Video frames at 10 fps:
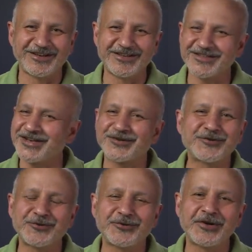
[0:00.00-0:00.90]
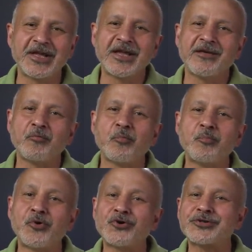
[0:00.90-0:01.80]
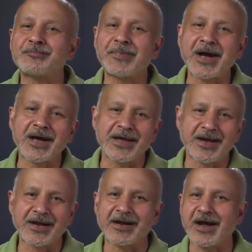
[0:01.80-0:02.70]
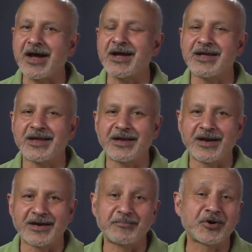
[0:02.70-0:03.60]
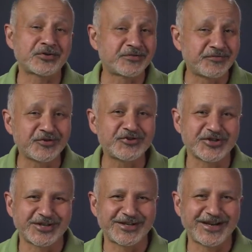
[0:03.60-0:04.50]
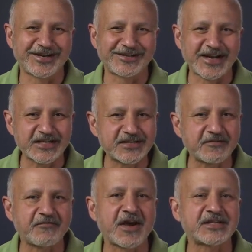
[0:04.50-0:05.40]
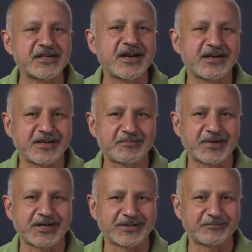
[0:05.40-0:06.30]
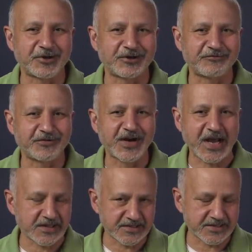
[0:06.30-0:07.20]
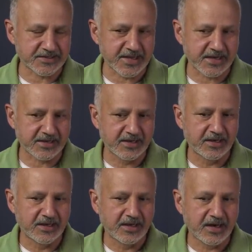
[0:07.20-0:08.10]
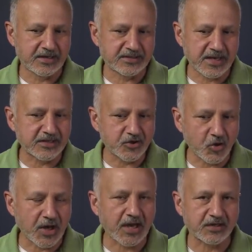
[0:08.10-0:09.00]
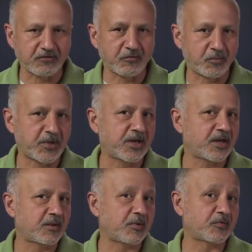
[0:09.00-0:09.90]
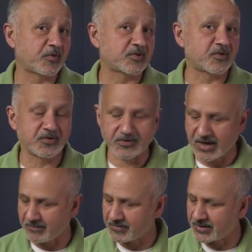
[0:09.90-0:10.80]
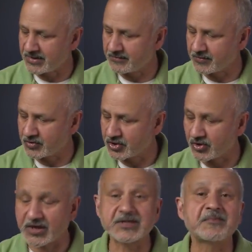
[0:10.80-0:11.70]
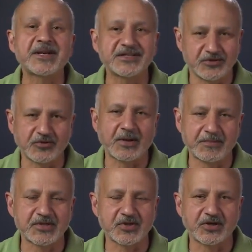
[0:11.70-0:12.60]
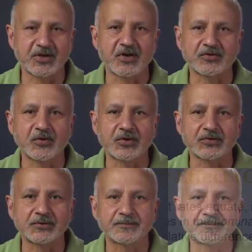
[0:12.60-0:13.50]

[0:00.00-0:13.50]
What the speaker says: Isn't that cool? Both pi and I are about the future. And that's the fascinating part about finance, is that it tells you collective opinion about what's going to happen in the future, or expected to happen, sorry, not going to.